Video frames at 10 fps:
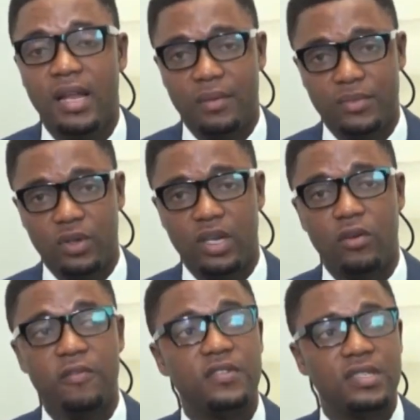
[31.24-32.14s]
I'm talking
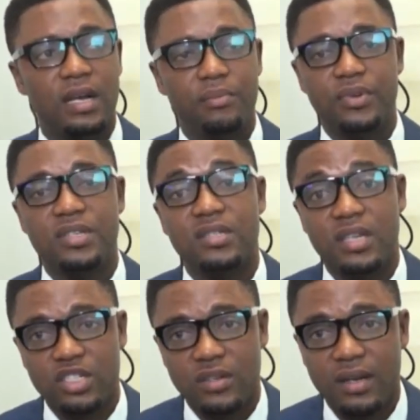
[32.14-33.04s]
of Salbrix
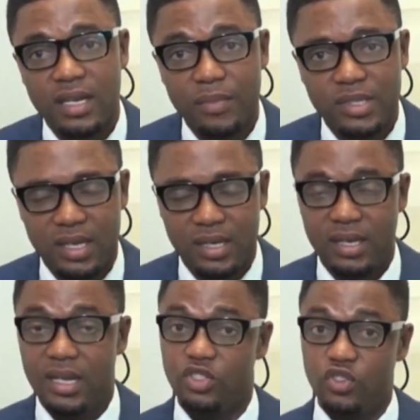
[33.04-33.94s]
Nigerian Limited,
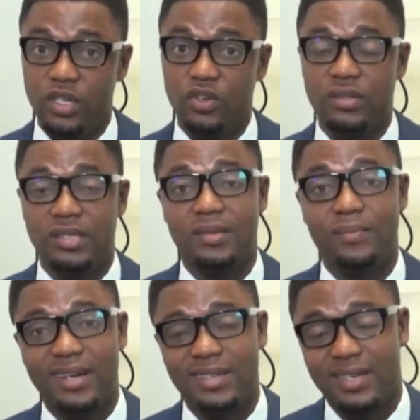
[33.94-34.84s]
and joining us is a
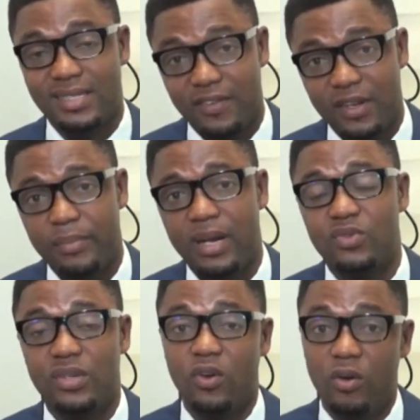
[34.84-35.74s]
man that has given back
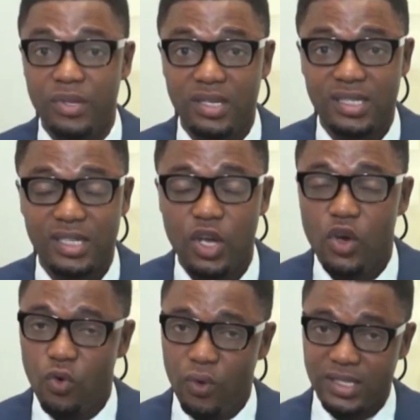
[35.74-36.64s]
to the community,
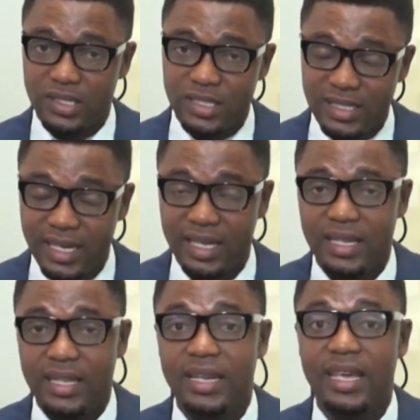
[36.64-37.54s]
who has
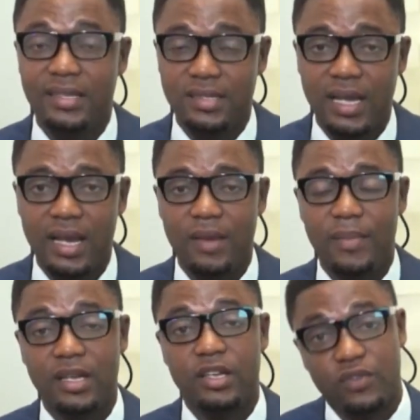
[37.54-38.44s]
dedicated his time
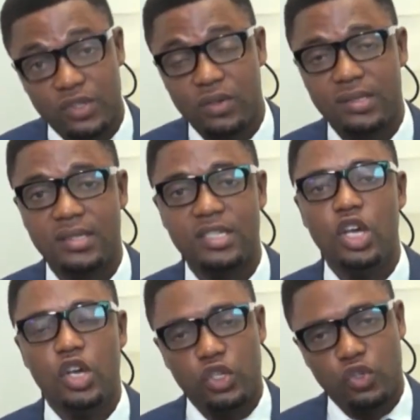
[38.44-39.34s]
and resources
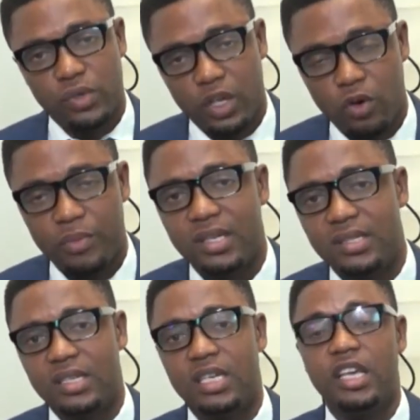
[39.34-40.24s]
to the
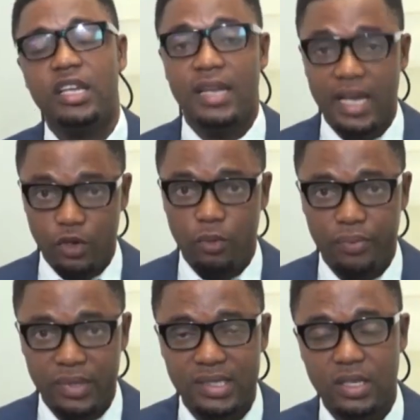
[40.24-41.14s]
community that he
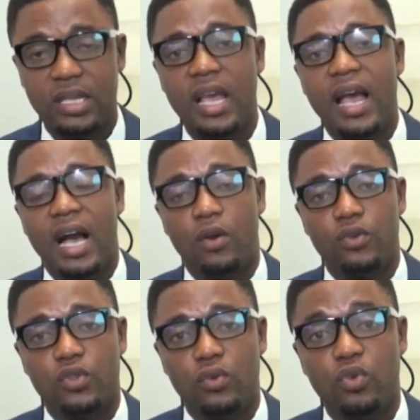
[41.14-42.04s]
operates in, and
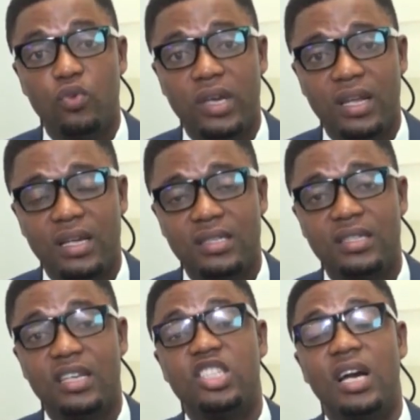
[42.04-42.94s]
also looking at
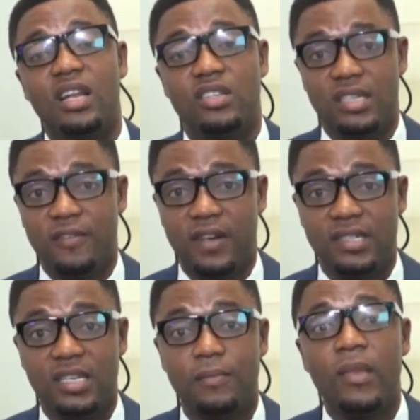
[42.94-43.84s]
the challenges
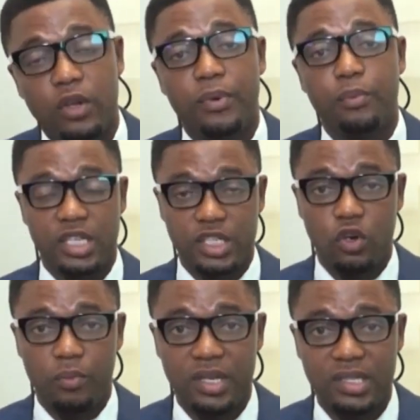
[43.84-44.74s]
affecting people in this
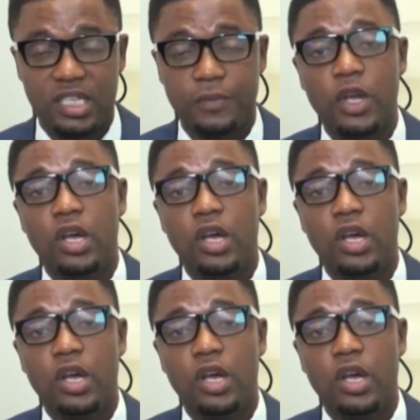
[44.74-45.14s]
community.